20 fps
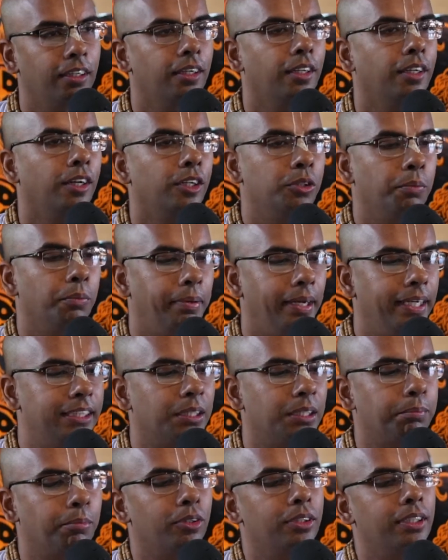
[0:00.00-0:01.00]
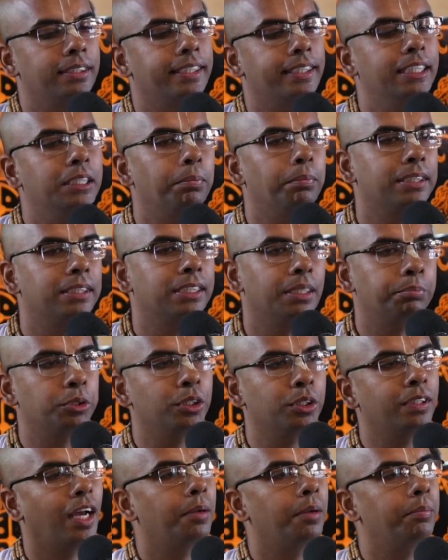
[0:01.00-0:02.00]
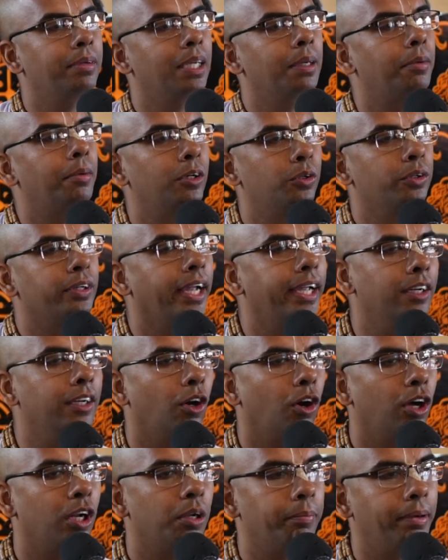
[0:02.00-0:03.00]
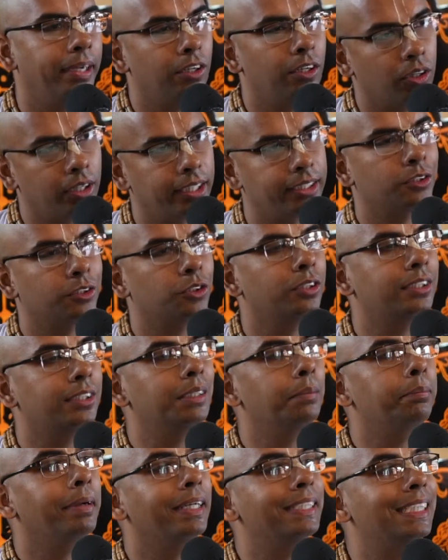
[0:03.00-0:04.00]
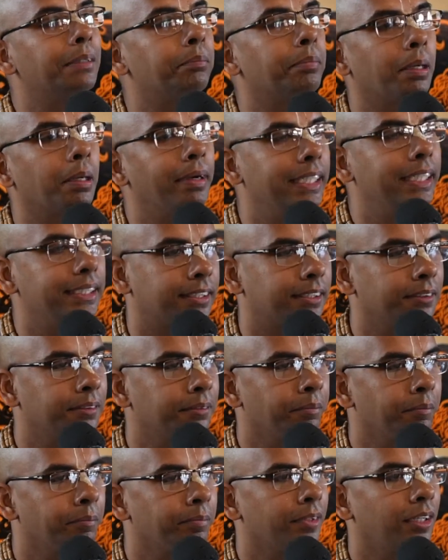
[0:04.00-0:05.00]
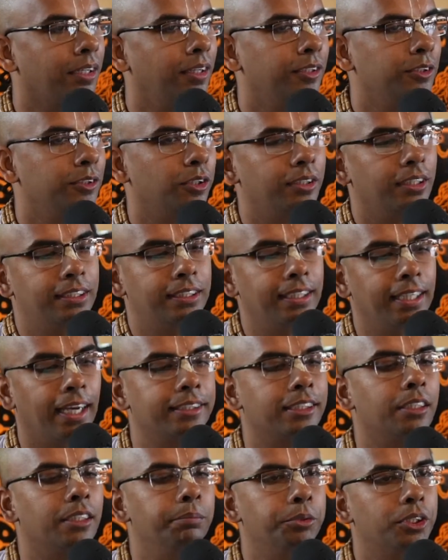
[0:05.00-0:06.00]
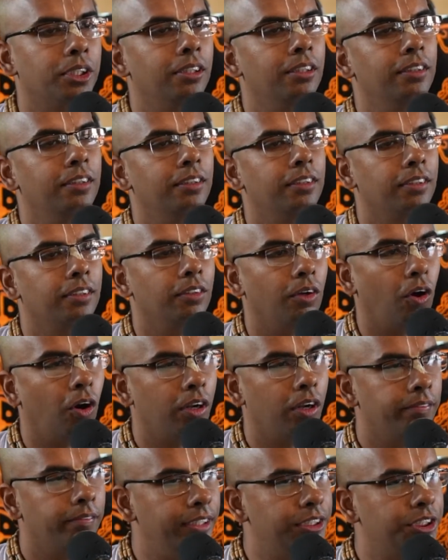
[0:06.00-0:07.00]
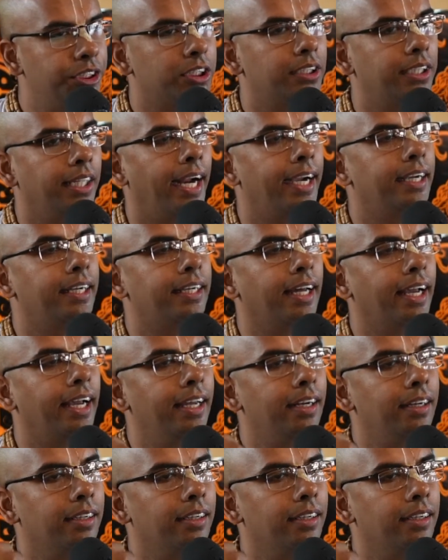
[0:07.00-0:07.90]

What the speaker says: So based upon the sense perception, I will be able to gain all my knowledge. So this is a basic premise. So this is an assumption on which the entire